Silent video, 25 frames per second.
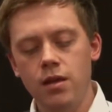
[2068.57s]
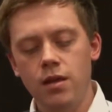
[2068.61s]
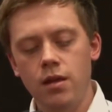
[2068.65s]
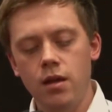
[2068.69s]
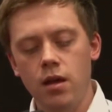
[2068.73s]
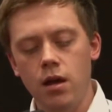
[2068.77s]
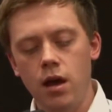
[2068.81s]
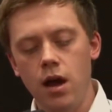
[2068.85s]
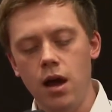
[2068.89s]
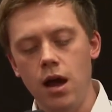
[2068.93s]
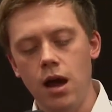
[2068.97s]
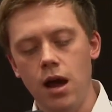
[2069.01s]

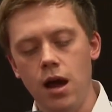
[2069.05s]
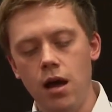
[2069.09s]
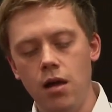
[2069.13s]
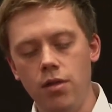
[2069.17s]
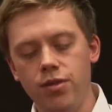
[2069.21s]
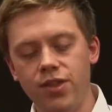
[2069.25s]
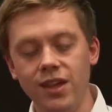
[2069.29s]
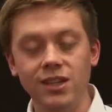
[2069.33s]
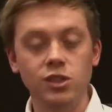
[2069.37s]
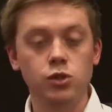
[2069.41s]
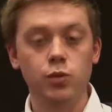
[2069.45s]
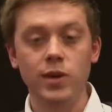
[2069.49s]
uh,
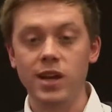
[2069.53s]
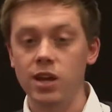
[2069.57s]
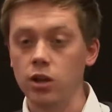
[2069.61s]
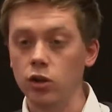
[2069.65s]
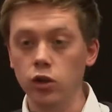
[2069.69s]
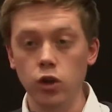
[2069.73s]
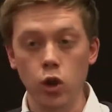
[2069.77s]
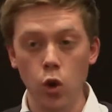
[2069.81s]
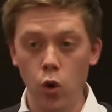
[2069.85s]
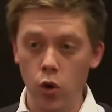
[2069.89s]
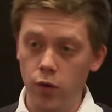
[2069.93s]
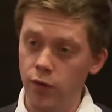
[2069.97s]
things we can
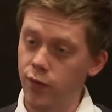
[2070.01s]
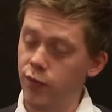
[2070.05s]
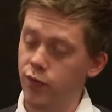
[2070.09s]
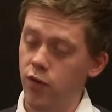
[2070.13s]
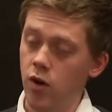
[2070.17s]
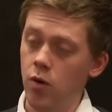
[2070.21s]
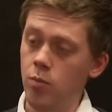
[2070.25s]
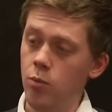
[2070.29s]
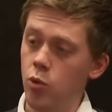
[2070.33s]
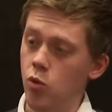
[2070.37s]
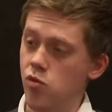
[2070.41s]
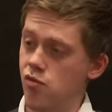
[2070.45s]
learn
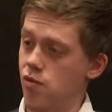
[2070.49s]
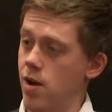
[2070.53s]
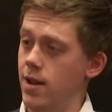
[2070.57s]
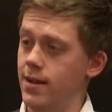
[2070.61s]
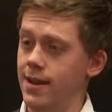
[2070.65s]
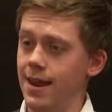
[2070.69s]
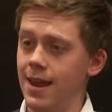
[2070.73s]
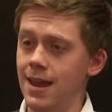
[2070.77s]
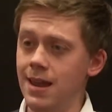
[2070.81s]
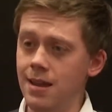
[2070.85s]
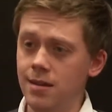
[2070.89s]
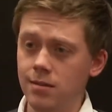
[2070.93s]
from
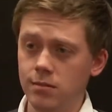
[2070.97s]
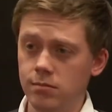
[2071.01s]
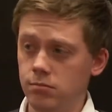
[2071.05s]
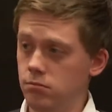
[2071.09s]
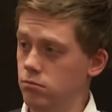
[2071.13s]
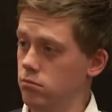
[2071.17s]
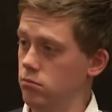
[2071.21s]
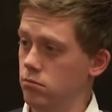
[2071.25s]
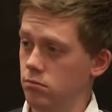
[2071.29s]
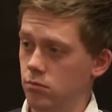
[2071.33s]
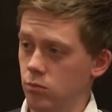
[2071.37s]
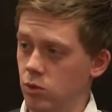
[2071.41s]
already,
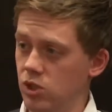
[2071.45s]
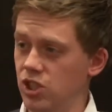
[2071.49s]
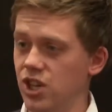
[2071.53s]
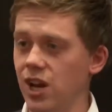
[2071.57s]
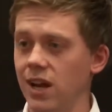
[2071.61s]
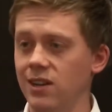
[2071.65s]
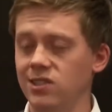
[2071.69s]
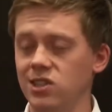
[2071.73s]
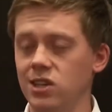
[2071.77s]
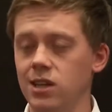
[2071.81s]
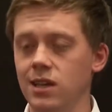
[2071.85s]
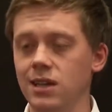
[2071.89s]
which
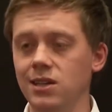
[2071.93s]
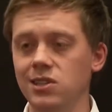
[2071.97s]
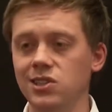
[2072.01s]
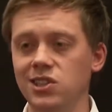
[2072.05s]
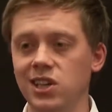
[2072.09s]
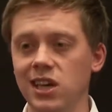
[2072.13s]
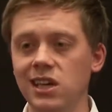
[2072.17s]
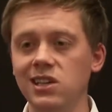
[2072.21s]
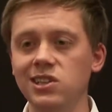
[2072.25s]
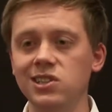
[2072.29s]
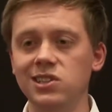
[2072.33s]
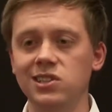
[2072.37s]
actually
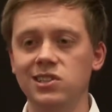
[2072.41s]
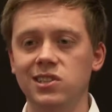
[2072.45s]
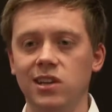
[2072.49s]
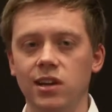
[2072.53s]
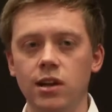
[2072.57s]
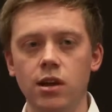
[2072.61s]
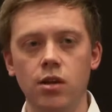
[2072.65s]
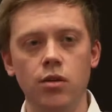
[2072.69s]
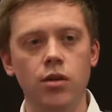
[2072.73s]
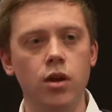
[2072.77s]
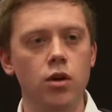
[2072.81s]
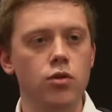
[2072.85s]
exist. I
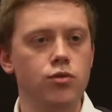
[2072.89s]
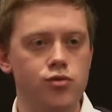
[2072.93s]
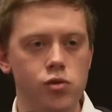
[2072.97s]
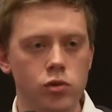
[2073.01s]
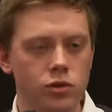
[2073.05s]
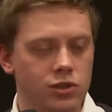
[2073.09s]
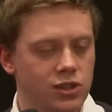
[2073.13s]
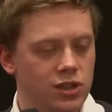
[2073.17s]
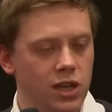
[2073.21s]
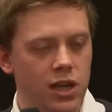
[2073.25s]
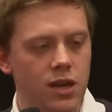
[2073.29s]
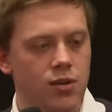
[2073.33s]
don't know,
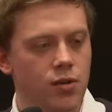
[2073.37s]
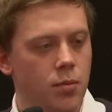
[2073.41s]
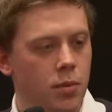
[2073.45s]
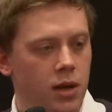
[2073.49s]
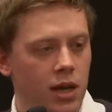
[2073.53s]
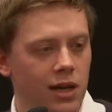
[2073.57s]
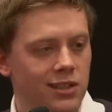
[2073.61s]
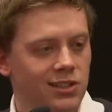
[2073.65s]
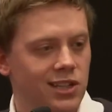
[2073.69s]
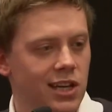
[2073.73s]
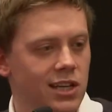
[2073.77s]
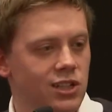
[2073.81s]
drugs
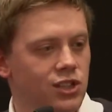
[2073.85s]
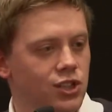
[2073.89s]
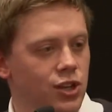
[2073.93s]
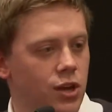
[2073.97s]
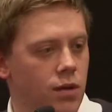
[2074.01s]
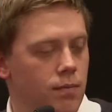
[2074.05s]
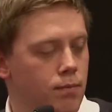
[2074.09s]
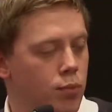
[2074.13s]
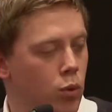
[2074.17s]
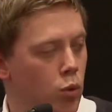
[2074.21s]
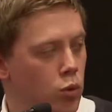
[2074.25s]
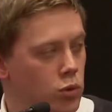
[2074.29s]
decriminalisation
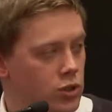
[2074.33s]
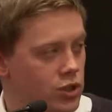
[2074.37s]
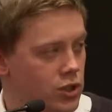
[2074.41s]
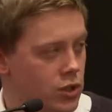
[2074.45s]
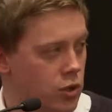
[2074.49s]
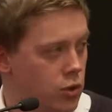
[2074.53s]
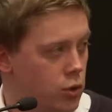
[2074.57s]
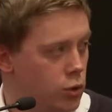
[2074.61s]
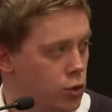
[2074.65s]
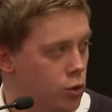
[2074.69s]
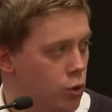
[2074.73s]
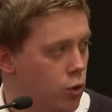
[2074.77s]
in
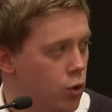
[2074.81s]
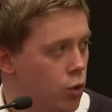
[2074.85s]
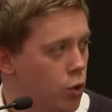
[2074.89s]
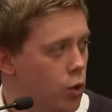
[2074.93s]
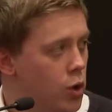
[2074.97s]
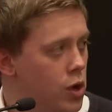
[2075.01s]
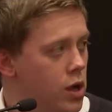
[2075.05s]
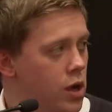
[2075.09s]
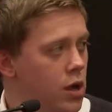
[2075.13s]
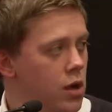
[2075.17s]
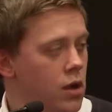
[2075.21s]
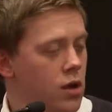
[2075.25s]
Portugal or
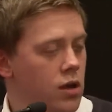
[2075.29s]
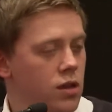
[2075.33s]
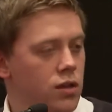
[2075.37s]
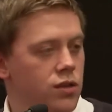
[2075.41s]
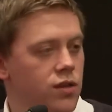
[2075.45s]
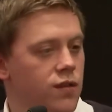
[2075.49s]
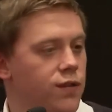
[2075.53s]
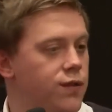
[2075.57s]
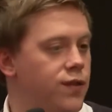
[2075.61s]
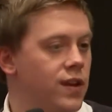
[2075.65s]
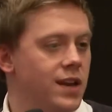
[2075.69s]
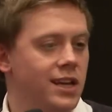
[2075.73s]

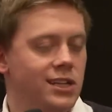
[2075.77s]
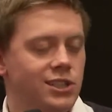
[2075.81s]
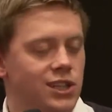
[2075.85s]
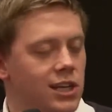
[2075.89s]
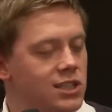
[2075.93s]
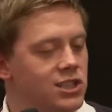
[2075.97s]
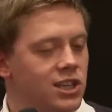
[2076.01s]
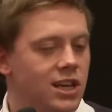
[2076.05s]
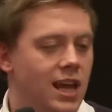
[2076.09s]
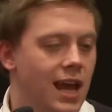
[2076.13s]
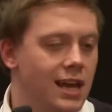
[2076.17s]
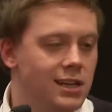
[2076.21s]
the Finnish
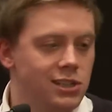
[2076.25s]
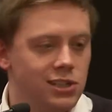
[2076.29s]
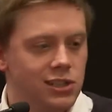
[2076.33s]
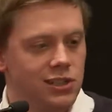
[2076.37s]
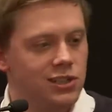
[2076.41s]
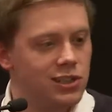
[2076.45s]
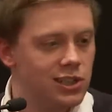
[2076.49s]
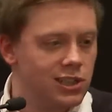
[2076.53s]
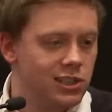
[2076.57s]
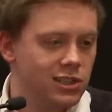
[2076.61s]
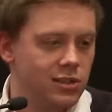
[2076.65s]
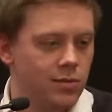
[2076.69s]
education
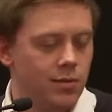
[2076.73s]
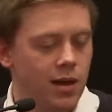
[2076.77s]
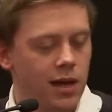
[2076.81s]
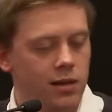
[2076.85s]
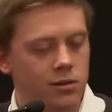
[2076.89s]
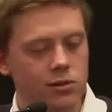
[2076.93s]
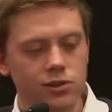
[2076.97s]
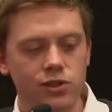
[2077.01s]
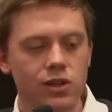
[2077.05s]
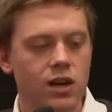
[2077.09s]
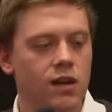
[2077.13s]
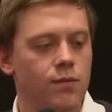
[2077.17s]
system that
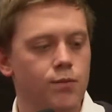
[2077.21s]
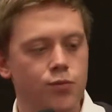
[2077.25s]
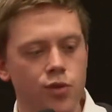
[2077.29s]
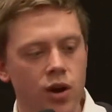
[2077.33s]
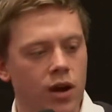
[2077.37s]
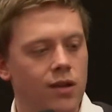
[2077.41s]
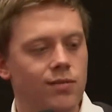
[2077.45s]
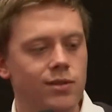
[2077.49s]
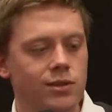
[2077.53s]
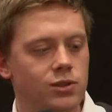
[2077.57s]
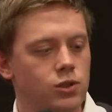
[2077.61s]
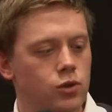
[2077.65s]
doesn't have
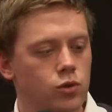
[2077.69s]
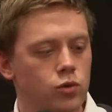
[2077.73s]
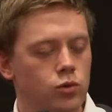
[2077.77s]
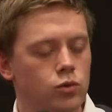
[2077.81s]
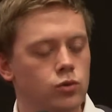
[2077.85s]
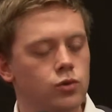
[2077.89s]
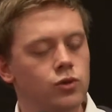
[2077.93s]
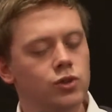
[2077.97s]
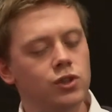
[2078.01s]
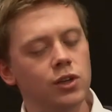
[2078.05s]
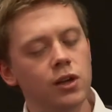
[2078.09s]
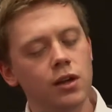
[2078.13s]
private
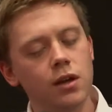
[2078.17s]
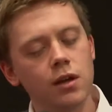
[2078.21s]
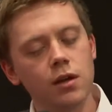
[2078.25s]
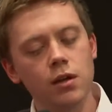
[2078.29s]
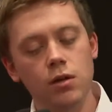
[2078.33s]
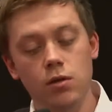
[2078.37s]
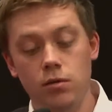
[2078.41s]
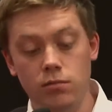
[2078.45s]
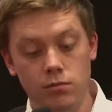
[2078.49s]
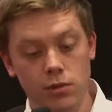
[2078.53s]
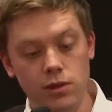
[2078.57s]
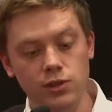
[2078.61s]
schools,
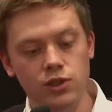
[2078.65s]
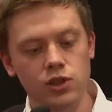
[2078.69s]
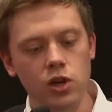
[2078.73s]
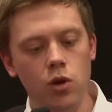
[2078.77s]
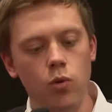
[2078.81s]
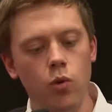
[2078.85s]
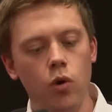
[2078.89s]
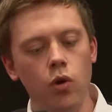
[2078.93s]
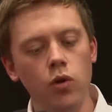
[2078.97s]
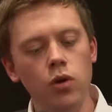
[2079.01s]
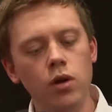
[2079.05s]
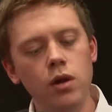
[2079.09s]
and
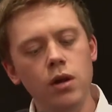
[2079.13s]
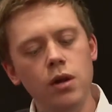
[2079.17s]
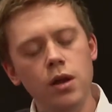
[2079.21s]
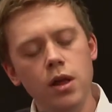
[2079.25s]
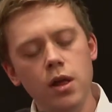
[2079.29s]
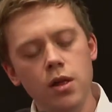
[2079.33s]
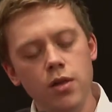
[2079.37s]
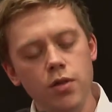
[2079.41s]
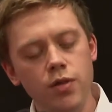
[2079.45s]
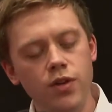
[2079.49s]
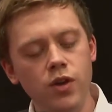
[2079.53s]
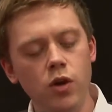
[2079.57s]
so on.
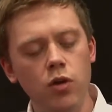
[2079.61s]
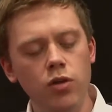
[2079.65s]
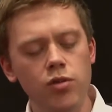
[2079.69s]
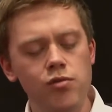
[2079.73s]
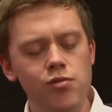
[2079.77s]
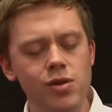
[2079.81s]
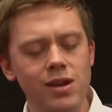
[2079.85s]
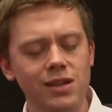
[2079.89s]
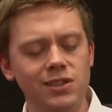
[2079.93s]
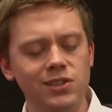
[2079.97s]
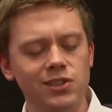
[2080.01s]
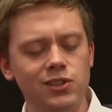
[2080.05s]
The other
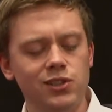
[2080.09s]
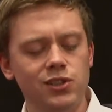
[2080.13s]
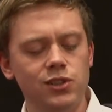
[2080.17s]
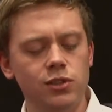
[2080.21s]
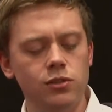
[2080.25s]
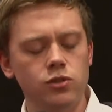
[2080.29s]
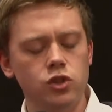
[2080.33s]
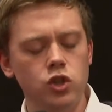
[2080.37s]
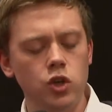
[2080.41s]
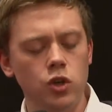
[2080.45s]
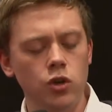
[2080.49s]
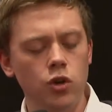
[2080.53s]
is
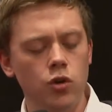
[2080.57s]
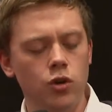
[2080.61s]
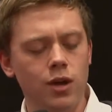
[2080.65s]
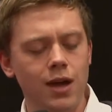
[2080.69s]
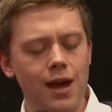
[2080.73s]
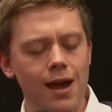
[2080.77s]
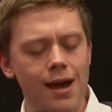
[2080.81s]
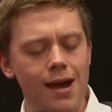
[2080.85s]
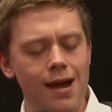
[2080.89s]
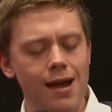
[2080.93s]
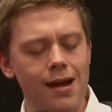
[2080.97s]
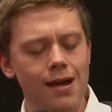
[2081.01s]
to look
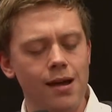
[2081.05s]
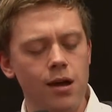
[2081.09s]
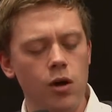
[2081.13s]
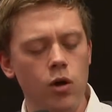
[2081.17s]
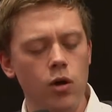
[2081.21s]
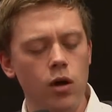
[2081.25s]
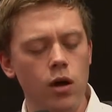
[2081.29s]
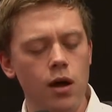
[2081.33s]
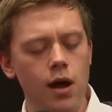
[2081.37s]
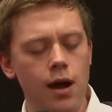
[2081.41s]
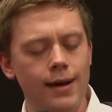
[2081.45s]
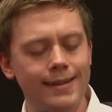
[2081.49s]
at
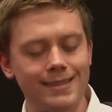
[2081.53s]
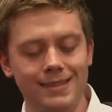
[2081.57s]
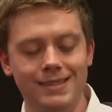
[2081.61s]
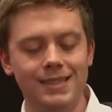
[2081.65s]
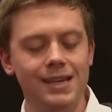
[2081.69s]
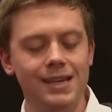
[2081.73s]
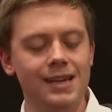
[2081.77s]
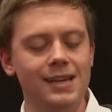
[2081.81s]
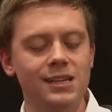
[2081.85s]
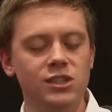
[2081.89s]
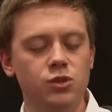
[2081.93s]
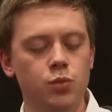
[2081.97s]

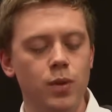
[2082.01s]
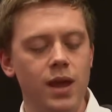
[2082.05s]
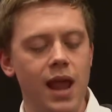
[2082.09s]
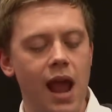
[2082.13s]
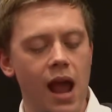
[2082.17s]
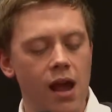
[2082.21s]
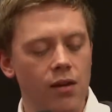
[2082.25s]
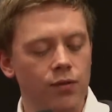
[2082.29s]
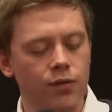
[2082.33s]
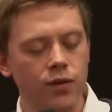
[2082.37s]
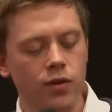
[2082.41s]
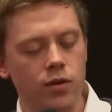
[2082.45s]
ideas we
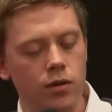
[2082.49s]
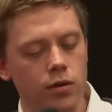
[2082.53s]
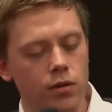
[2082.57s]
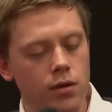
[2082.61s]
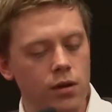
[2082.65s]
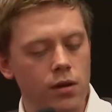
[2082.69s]
haven't